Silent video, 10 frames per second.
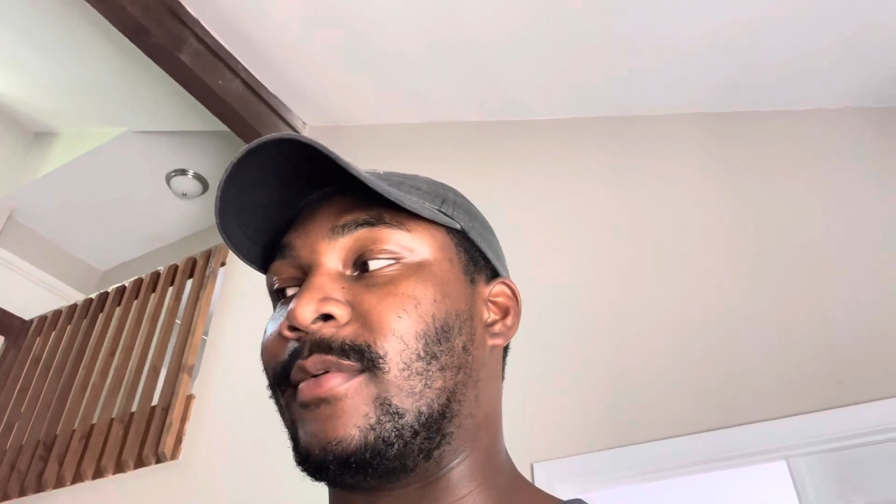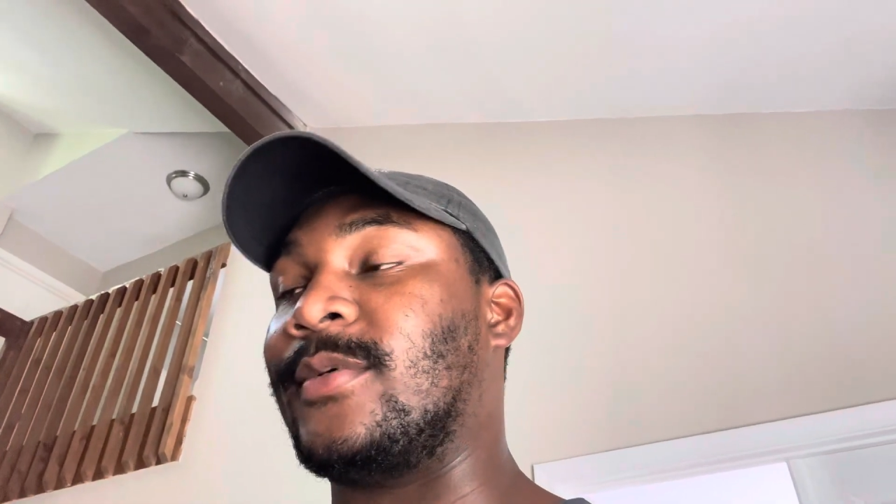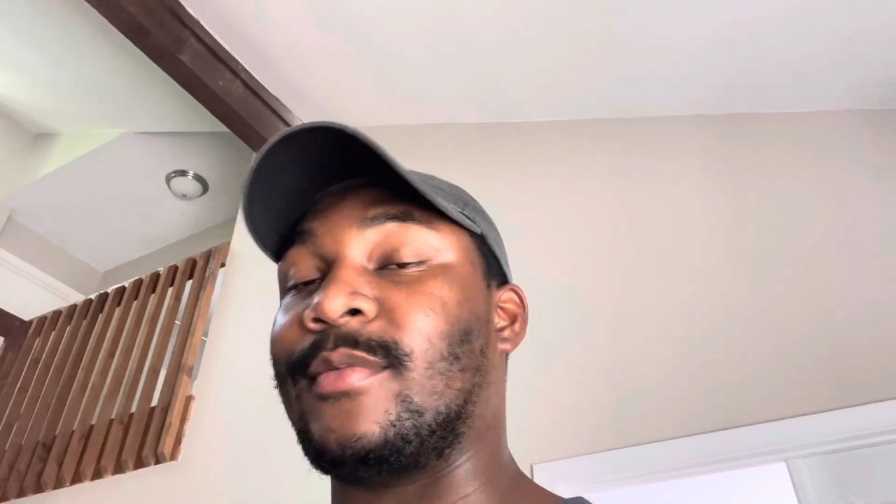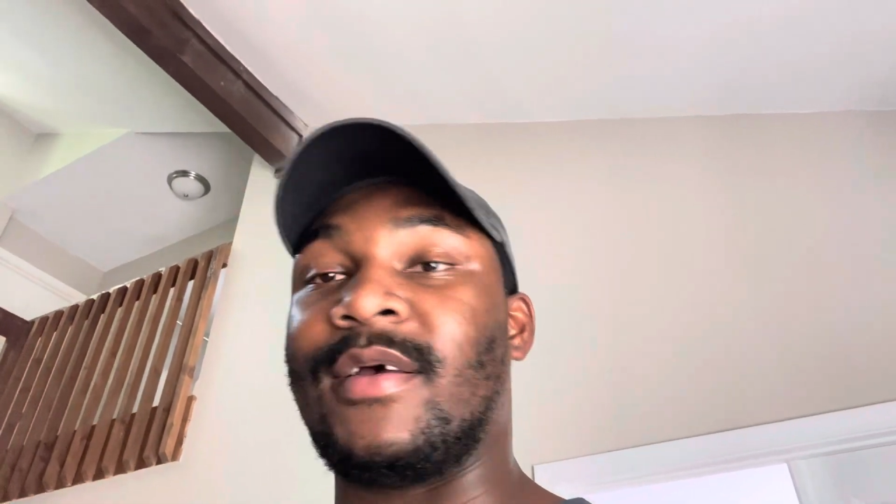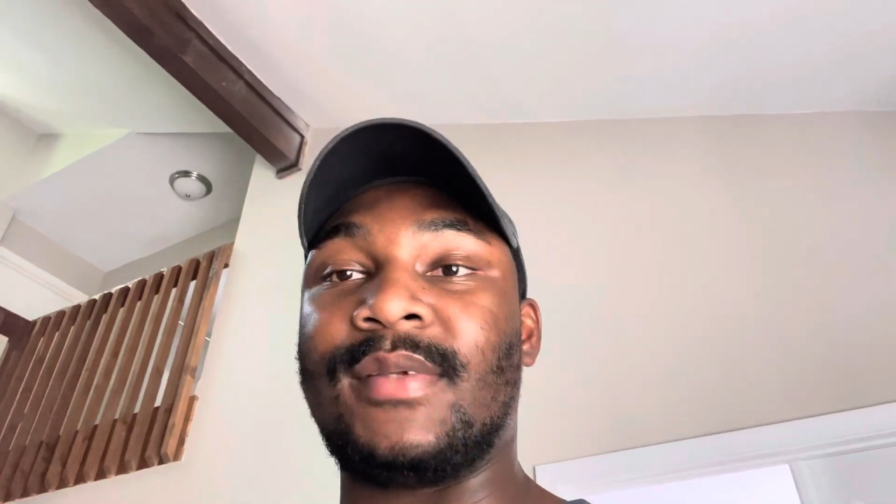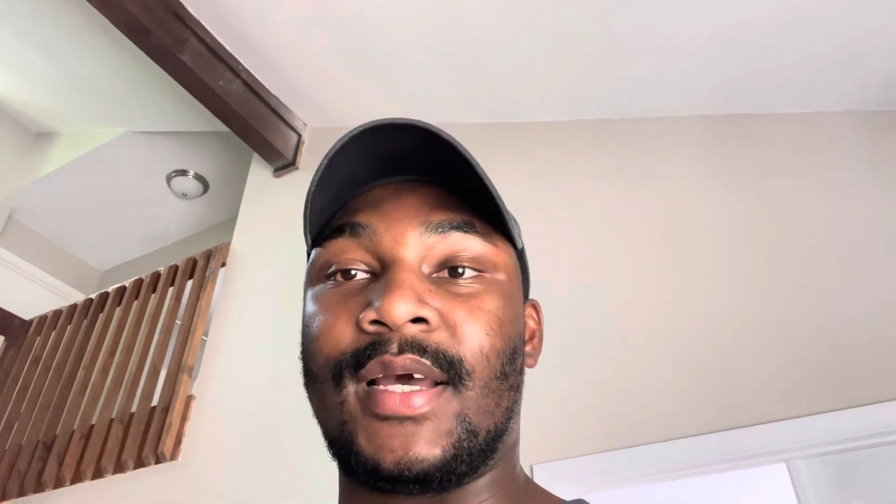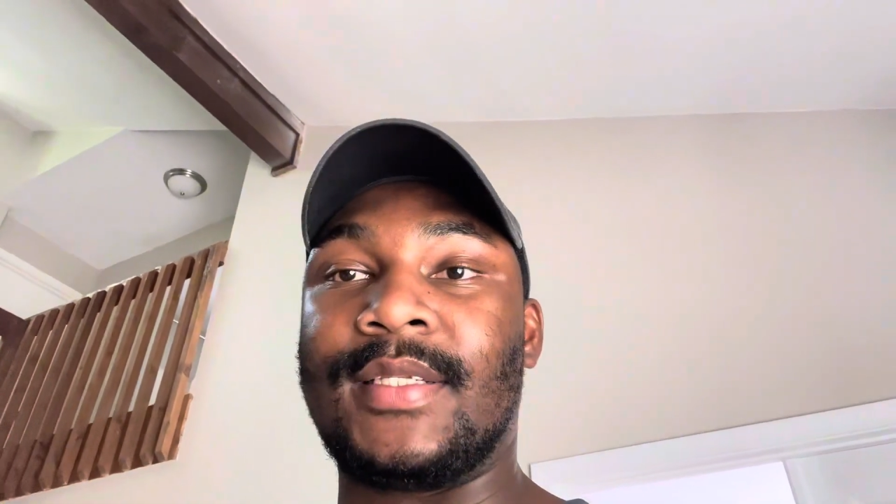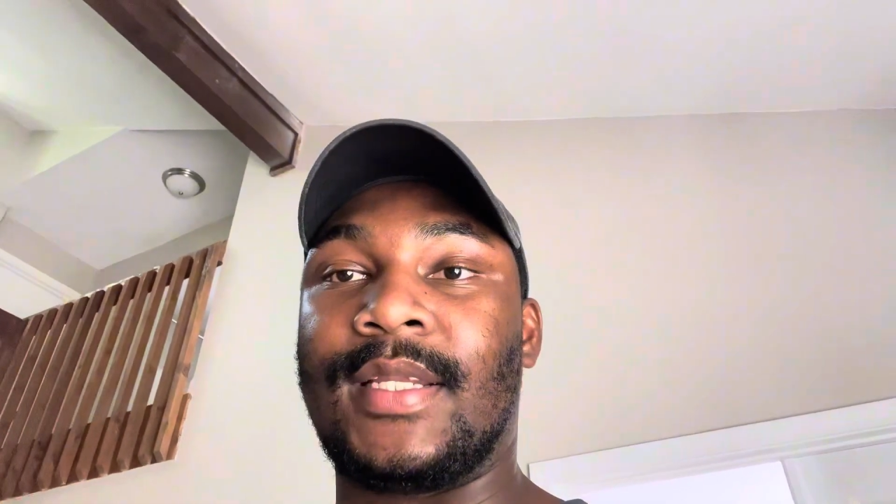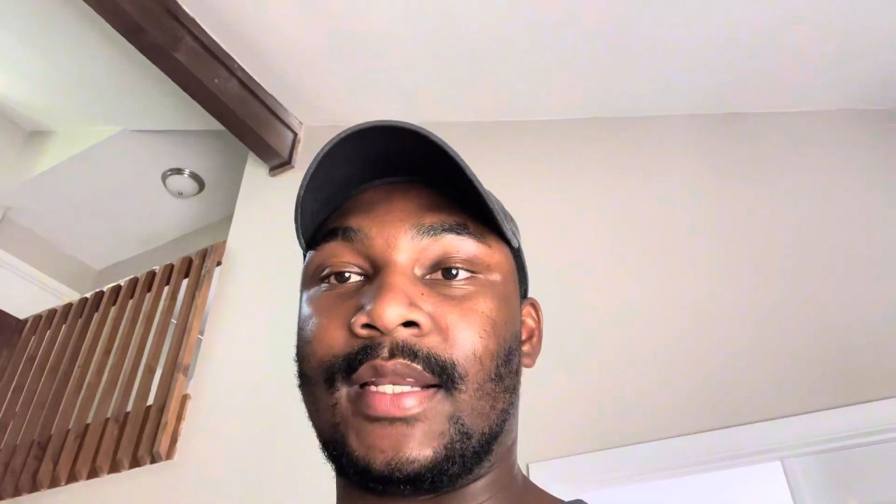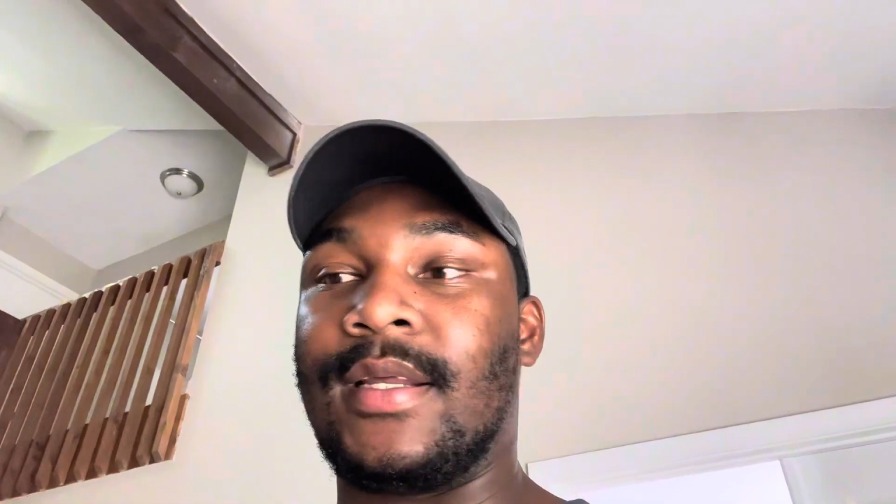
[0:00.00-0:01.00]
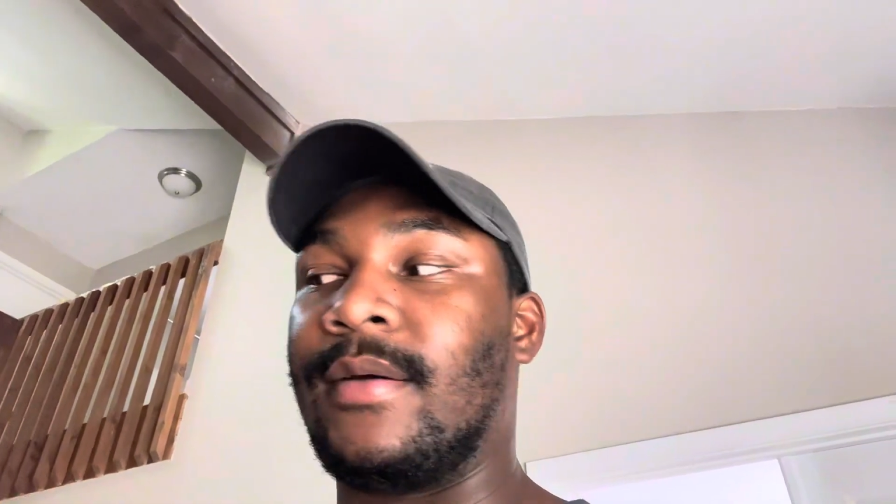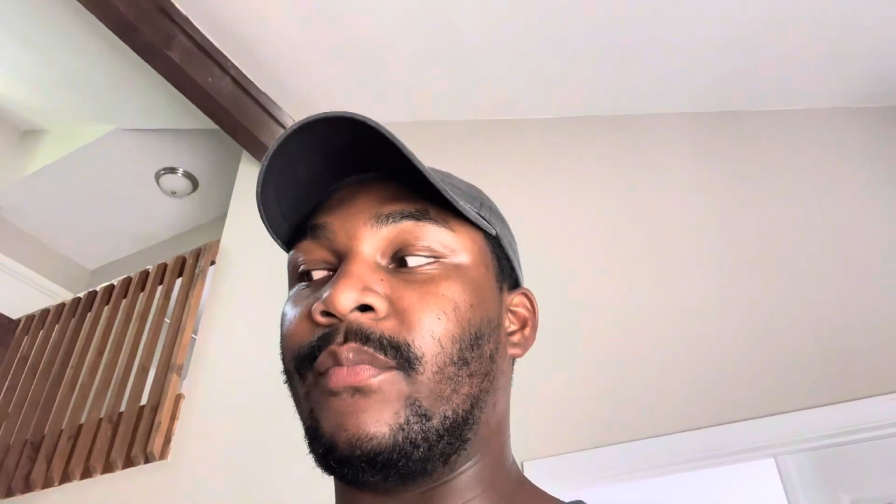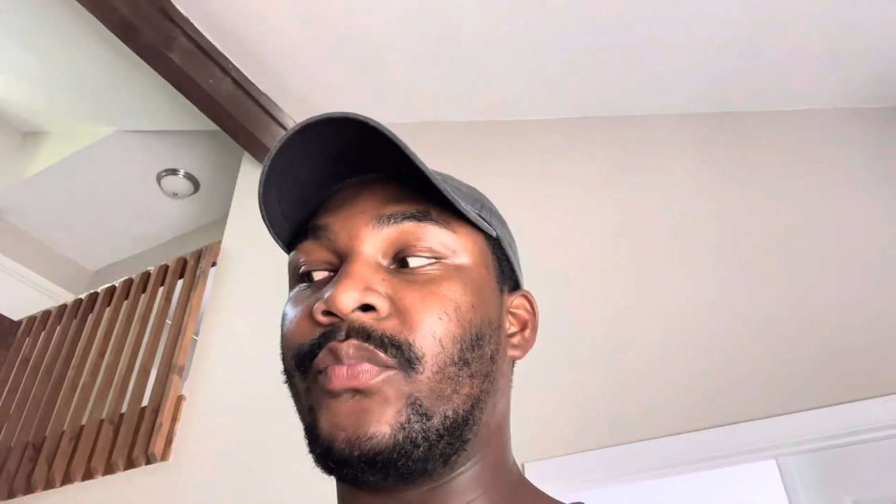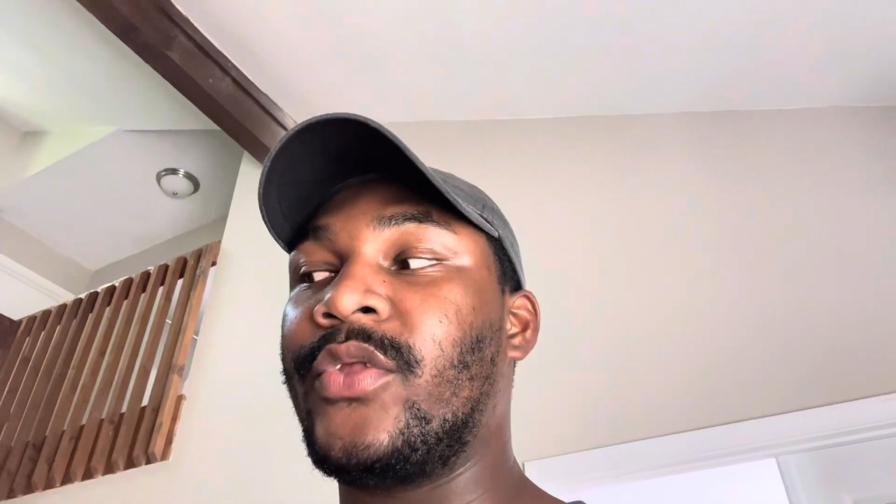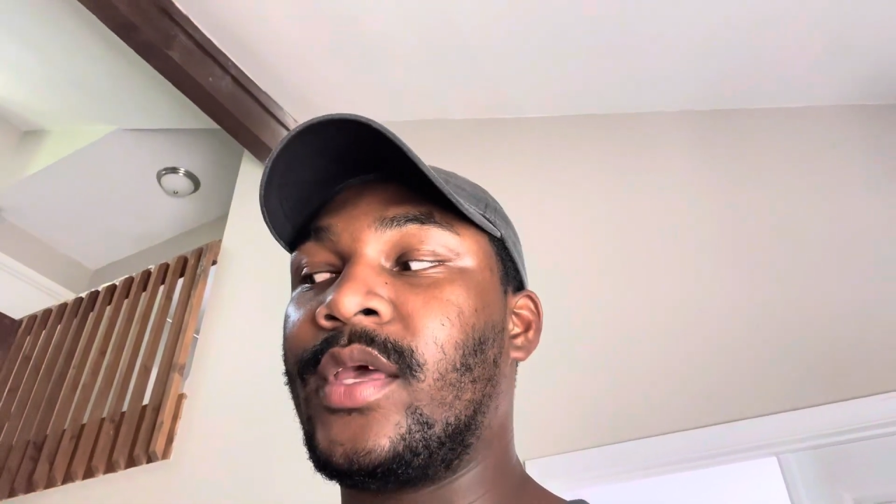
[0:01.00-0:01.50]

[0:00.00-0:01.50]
before my flight, and